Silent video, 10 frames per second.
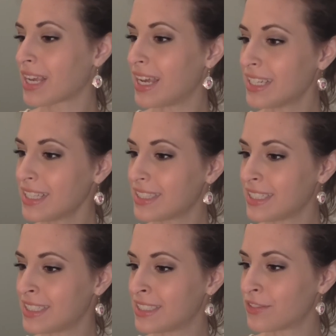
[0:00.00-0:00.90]
I got
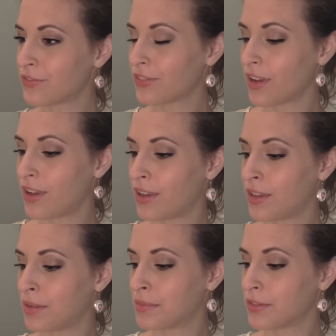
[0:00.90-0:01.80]
these
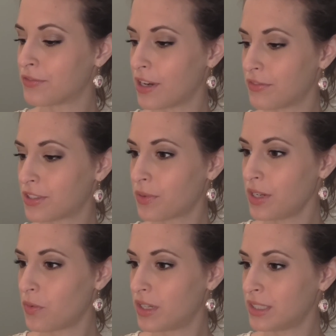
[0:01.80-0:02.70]
from Forever
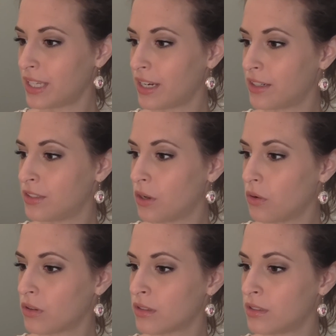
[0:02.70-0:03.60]
21. They are
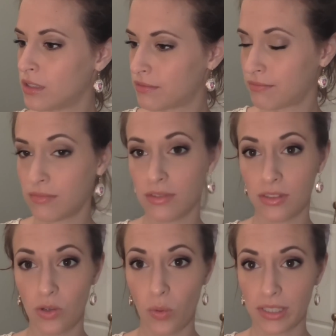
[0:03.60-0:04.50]

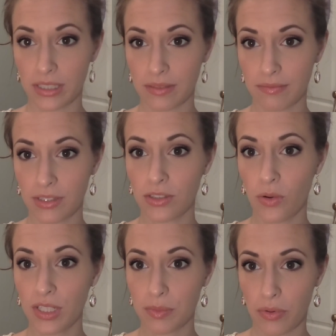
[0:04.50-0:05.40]
they're
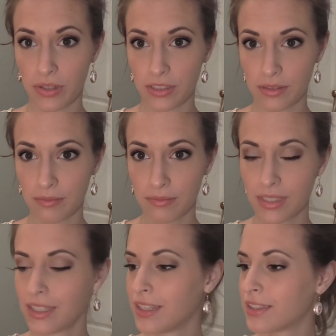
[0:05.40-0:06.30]
noise pores.
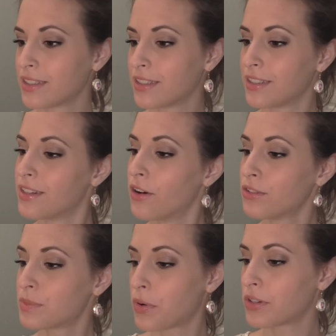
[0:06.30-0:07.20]
They're
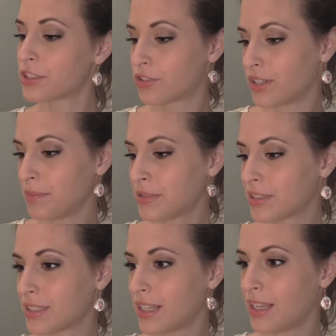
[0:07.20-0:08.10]
nose pore
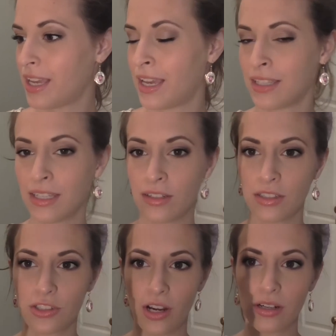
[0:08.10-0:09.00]
strips, and they're
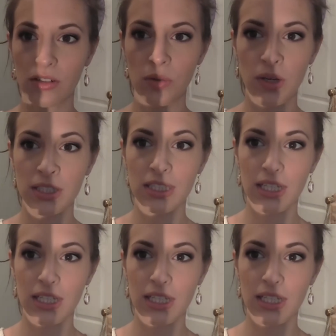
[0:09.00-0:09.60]
the charcoal ones.